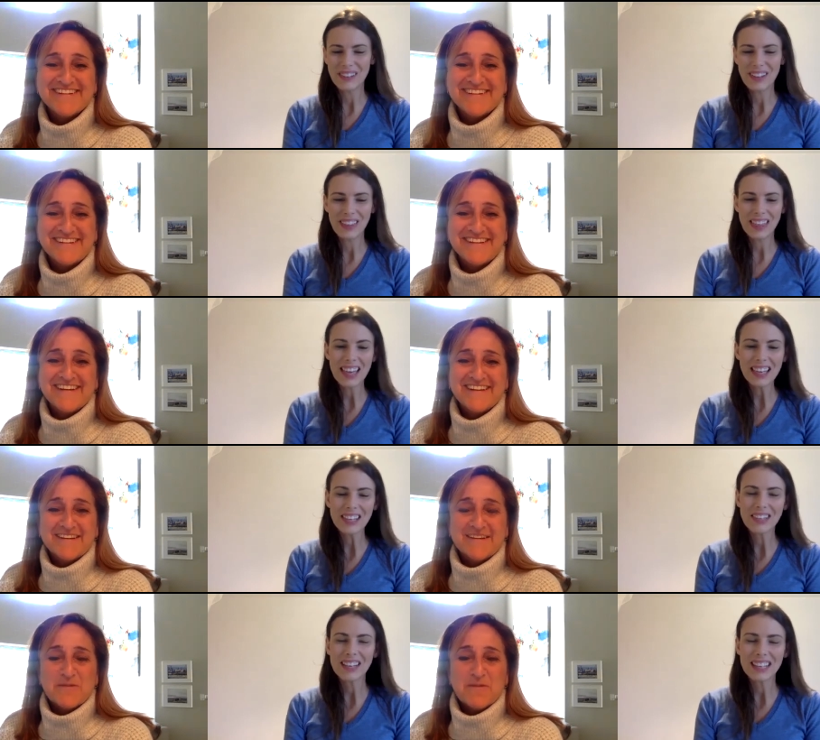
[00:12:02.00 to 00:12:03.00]
Speaker 1: Well,
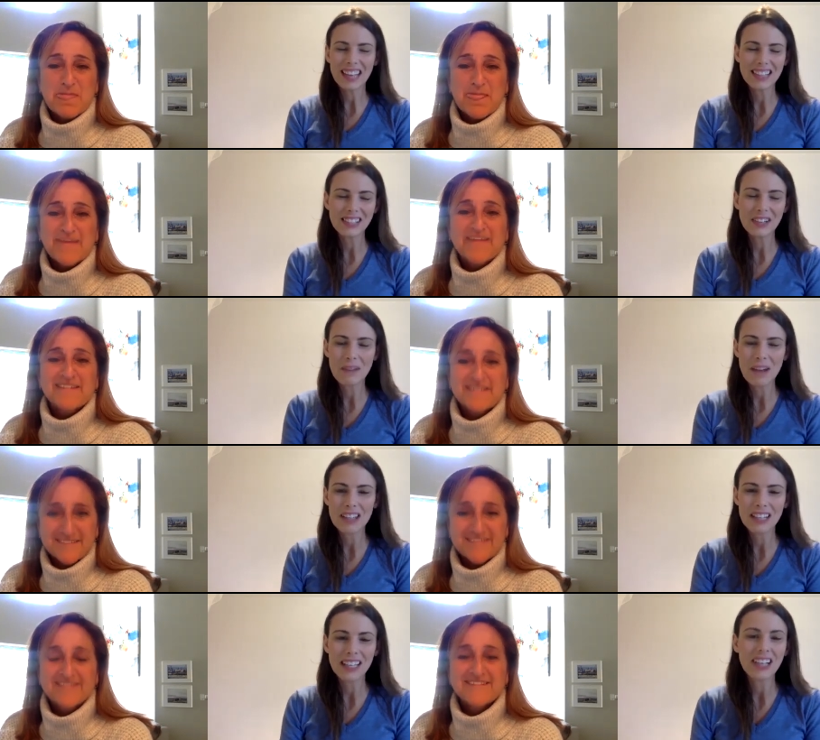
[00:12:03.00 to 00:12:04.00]
thank you again so
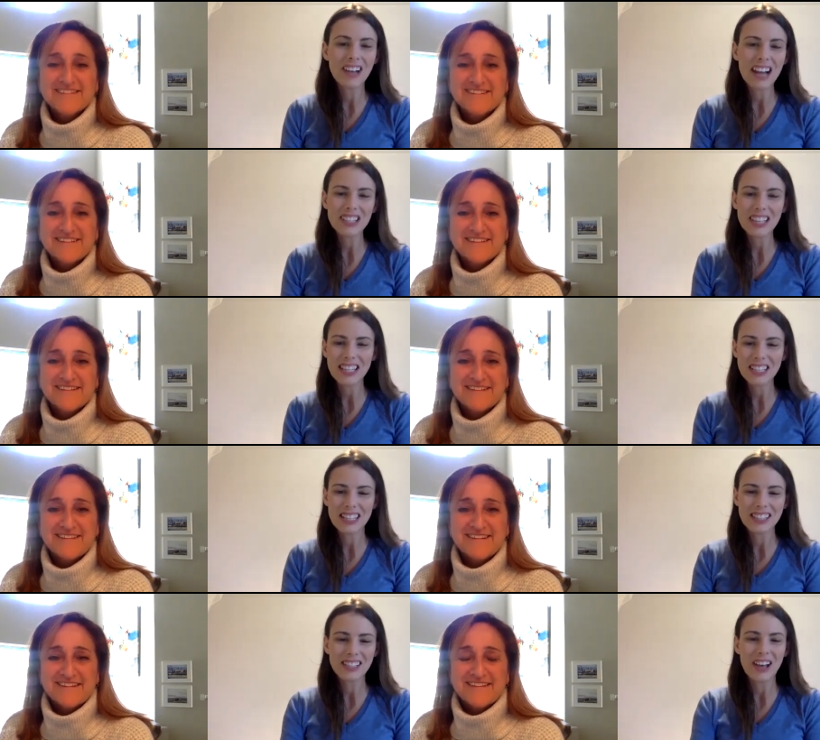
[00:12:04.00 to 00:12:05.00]
much. And
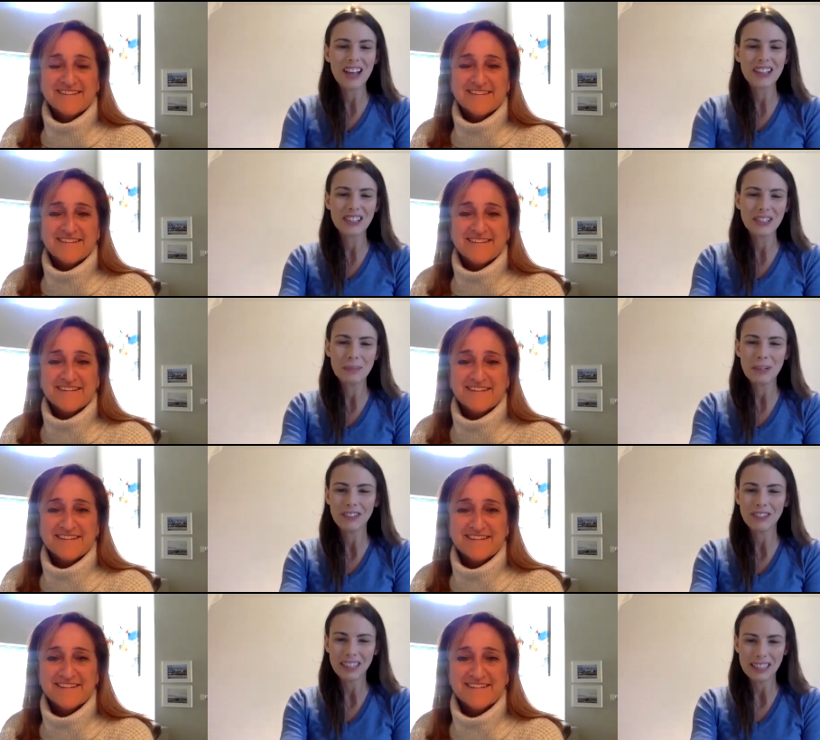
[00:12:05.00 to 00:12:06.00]
congratulations on your new book
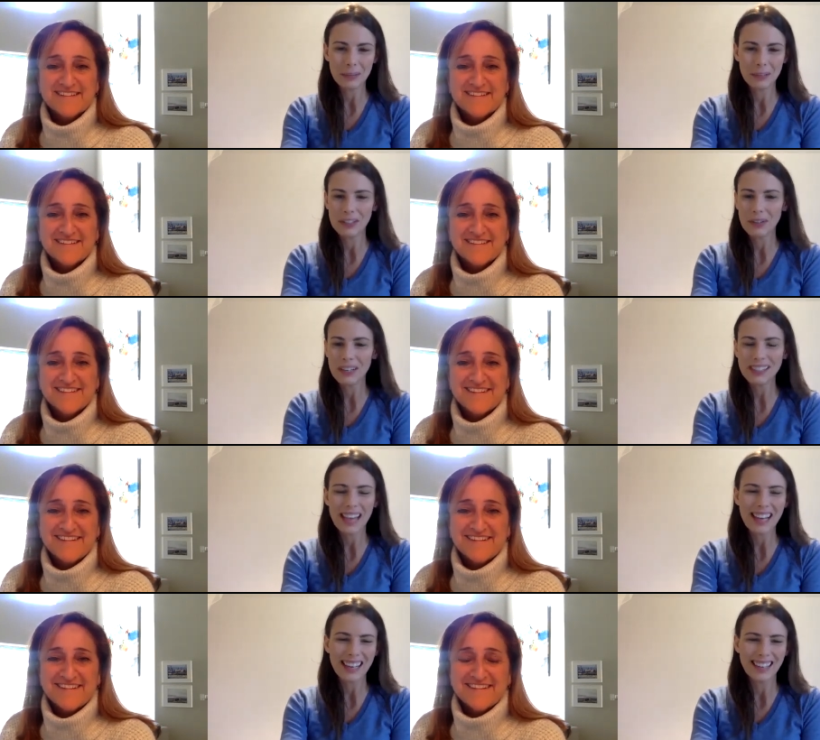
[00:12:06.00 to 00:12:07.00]
release. We're so
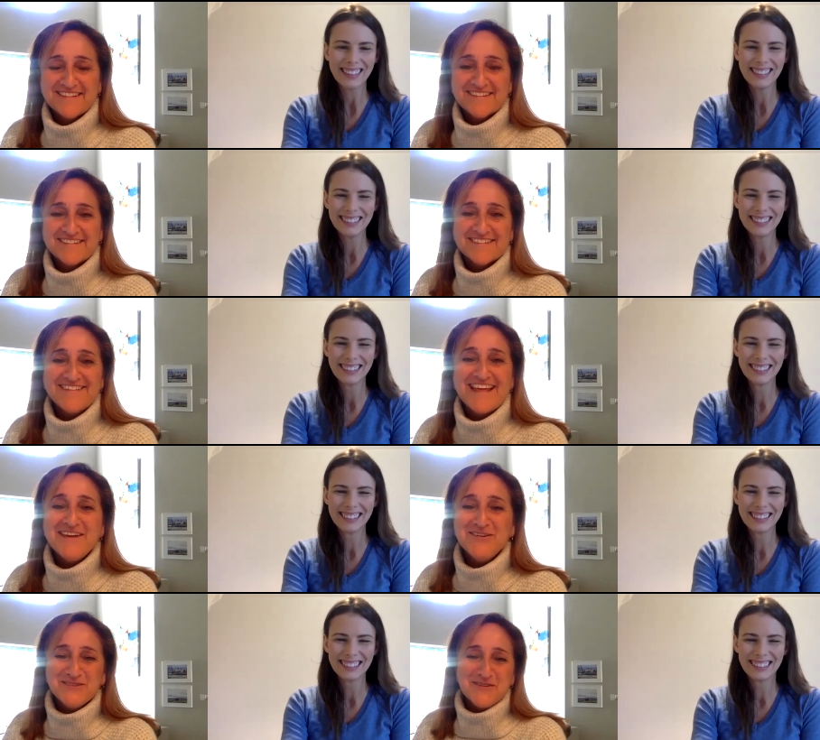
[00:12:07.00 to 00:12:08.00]
excited.
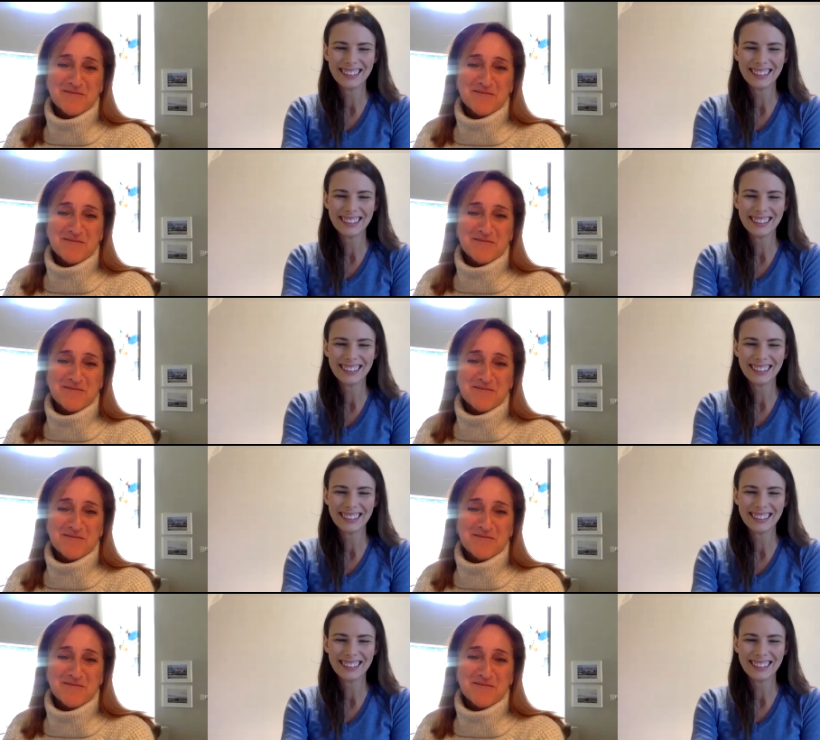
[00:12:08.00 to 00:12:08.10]
Thank you so